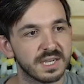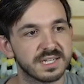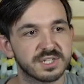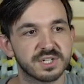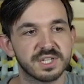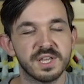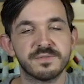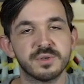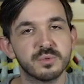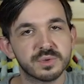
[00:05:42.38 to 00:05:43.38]
Additionally,
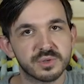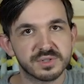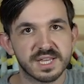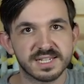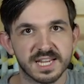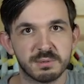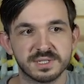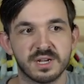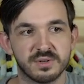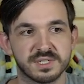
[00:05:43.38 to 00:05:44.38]
if you reduce that damage
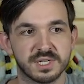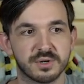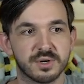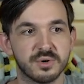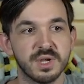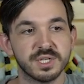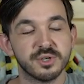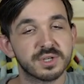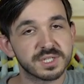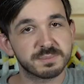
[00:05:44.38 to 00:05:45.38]
down to 0, you
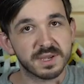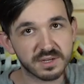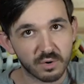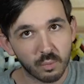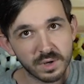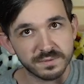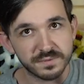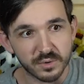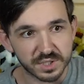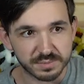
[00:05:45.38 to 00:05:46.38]
can spend 1
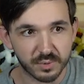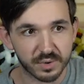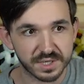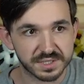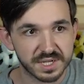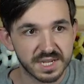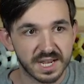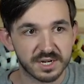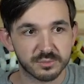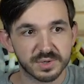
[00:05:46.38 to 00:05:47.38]
focus point
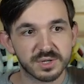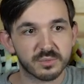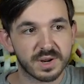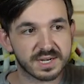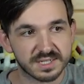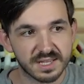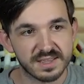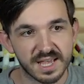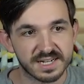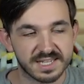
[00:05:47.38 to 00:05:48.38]
and redirect
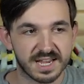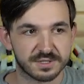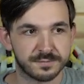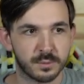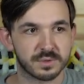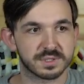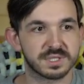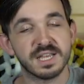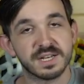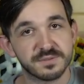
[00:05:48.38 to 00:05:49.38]
that attack's
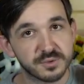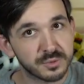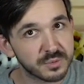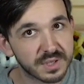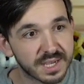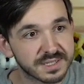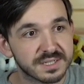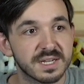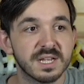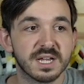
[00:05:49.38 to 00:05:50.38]
force. And if you do that,
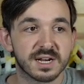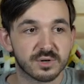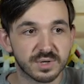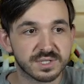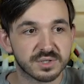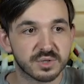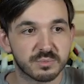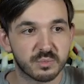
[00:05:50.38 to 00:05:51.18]
a creature